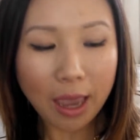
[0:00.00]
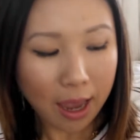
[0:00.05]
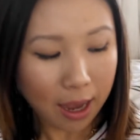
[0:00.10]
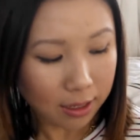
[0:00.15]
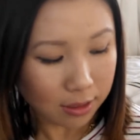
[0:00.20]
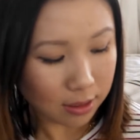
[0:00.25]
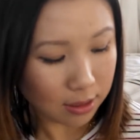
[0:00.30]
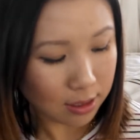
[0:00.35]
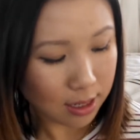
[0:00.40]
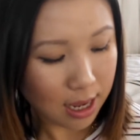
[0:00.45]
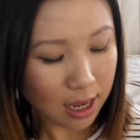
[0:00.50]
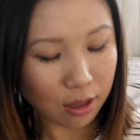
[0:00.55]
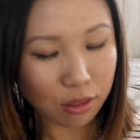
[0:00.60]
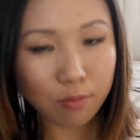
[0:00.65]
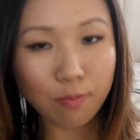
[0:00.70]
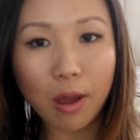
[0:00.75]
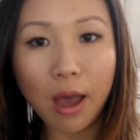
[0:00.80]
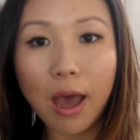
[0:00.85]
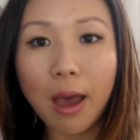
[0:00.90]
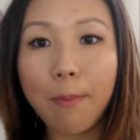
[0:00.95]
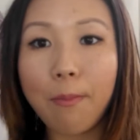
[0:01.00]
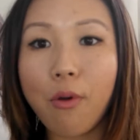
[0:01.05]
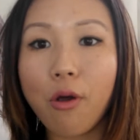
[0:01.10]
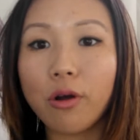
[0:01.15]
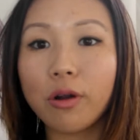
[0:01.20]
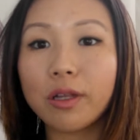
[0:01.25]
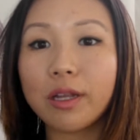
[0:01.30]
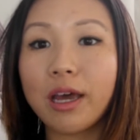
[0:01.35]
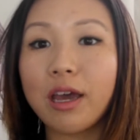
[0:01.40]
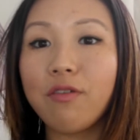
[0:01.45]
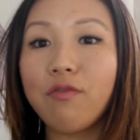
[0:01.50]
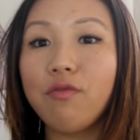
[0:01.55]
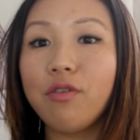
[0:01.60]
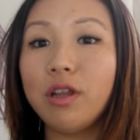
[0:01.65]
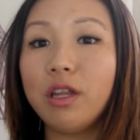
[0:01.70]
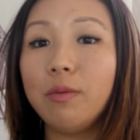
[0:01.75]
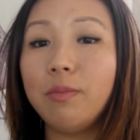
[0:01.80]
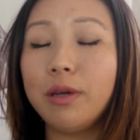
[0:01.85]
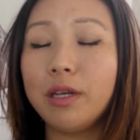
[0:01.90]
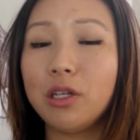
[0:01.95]
The next product I've
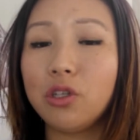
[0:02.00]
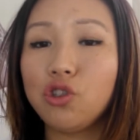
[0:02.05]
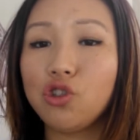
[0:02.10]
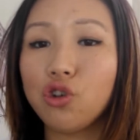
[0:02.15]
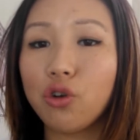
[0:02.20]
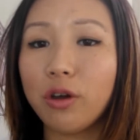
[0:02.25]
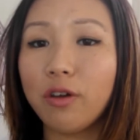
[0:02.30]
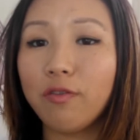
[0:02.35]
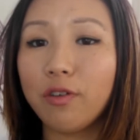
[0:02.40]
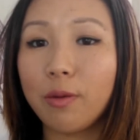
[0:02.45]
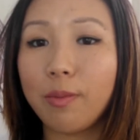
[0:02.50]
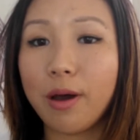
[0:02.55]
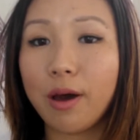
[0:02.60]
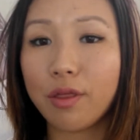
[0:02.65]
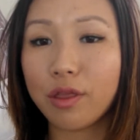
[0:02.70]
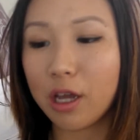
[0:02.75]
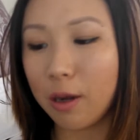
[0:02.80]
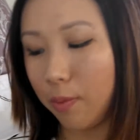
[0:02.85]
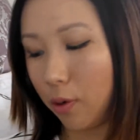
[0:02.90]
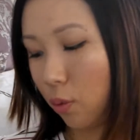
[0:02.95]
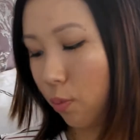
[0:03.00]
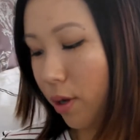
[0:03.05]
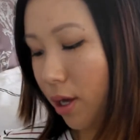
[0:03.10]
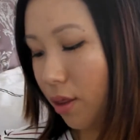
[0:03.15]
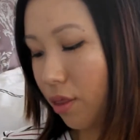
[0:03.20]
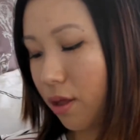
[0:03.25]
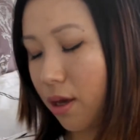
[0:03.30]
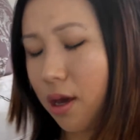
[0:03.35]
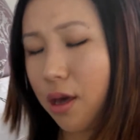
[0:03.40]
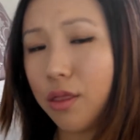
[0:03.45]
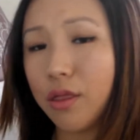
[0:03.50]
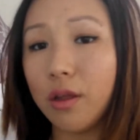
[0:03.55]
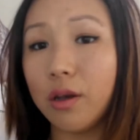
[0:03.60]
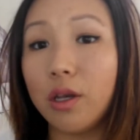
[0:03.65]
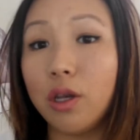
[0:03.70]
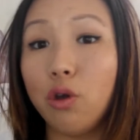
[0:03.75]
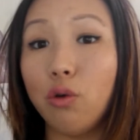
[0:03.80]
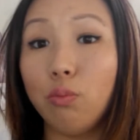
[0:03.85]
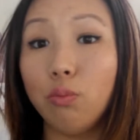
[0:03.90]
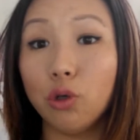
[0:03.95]
really been enjoying for the past couple of weeks is a
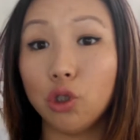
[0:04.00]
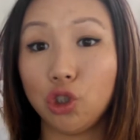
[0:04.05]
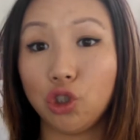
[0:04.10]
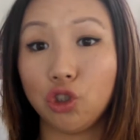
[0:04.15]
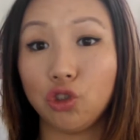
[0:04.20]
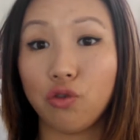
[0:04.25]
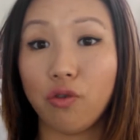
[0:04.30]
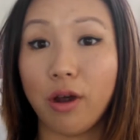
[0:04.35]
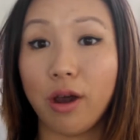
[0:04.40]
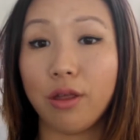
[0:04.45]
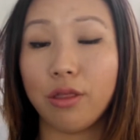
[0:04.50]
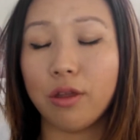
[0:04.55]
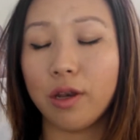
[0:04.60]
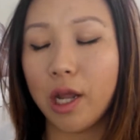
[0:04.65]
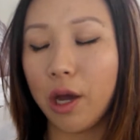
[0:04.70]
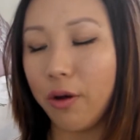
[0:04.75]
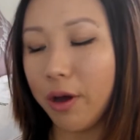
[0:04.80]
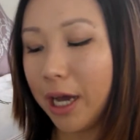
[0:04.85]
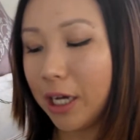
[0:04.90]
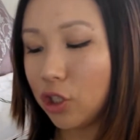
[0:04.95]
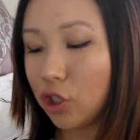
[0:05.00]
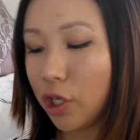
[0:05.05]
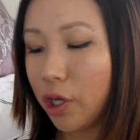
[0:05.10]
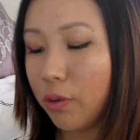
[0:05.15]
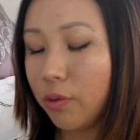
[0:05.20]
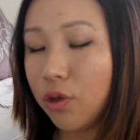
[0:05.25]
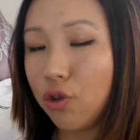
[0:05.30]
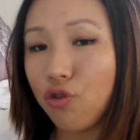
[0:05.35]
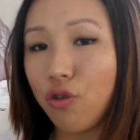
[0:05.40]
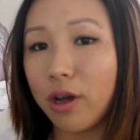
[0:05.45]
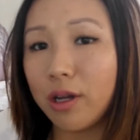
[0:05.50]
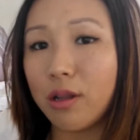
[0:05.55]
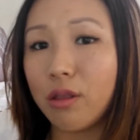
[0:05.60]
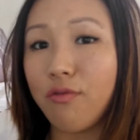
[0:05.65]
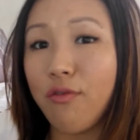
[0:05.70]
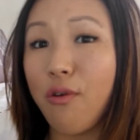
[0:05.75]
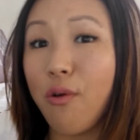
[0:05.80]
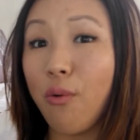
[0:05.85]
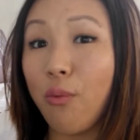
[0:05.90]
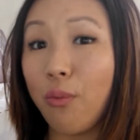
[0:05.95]
new moisturizer. Now I actually only tried this
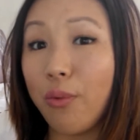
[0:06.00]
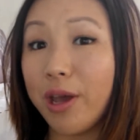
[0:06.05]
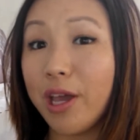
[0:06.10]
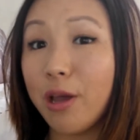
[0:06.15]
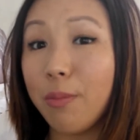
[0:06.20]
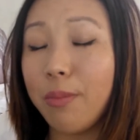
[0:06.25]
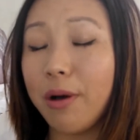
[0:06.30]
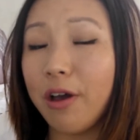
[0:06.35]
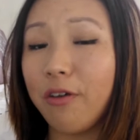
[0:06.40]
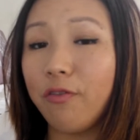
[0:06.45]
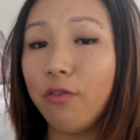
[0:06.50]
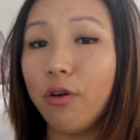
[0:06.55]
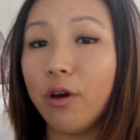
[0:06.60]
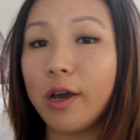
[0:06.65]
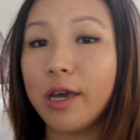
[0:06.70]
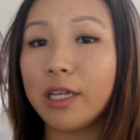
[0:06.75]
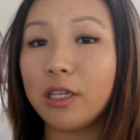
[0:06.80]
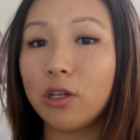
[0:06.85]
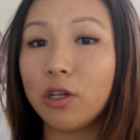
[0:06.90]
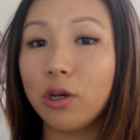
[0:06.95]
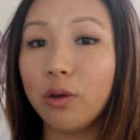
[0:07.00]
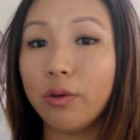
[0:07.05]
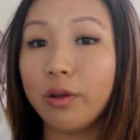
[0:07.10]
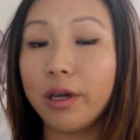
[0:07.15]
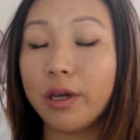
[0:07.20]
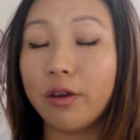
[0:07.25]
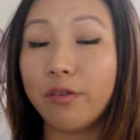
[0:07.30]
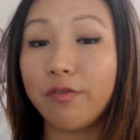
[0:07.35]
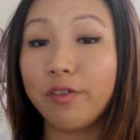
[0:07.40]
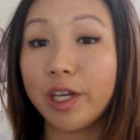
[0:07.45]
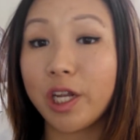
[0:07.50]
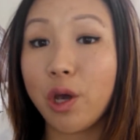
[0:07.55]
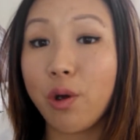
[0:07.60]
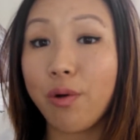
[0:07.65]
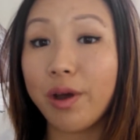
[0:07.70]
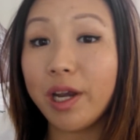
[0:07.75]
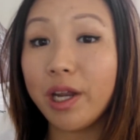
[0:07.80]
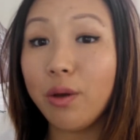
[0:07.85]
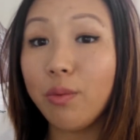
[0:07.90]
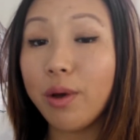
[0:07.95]
for a week, but I thought I'd include it in a video
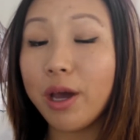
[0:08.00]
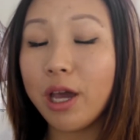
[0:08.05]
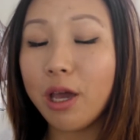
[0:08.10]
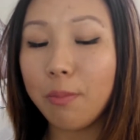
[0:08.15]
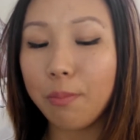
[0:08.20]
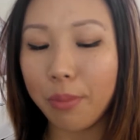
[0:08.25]
anyway.